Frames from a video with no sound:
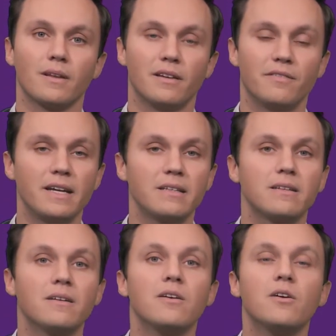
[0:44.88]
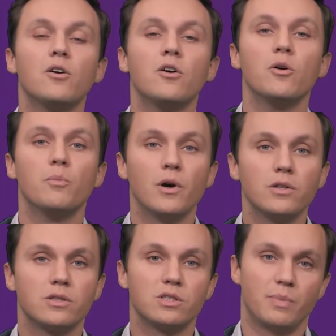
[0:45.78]
In fact,
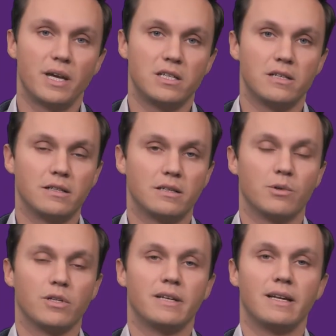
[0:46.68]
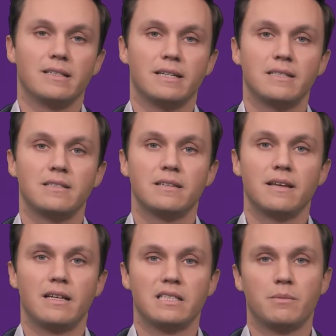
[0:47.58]
most spatially distributed datasets
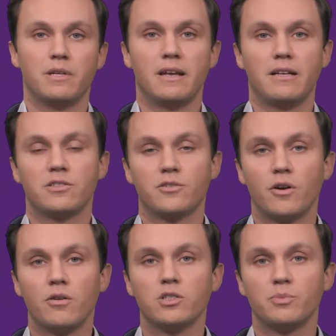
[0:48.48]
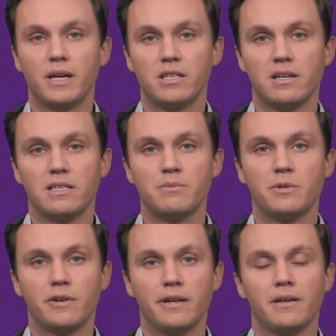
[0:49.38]
exhibit a strong spatial
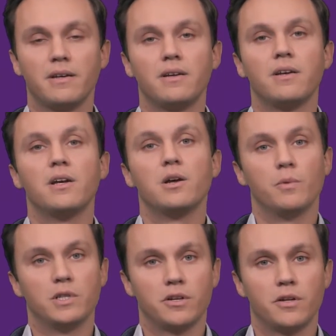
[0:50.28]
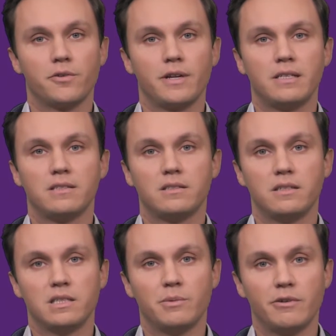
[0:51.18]
asymmetry, which contradicts
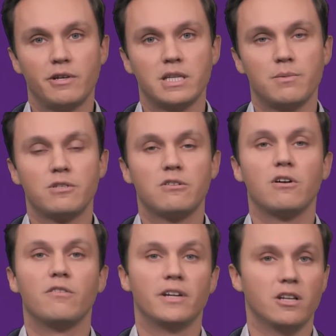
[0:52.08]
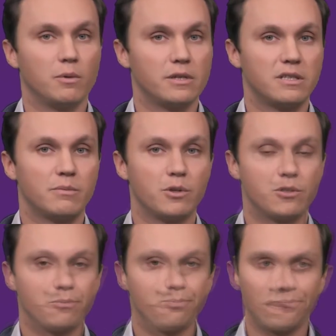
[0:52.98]
the symmetry assumption of a normal
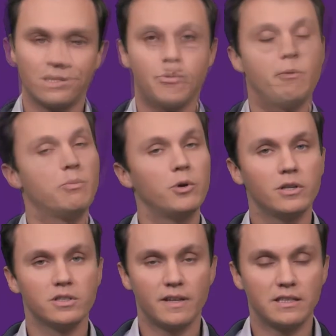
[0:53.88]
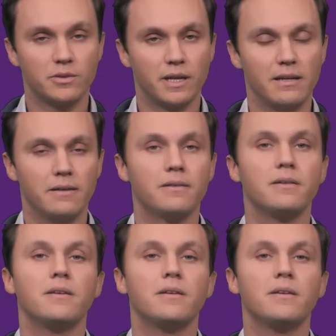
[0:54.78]
distribution. So when we put those things together,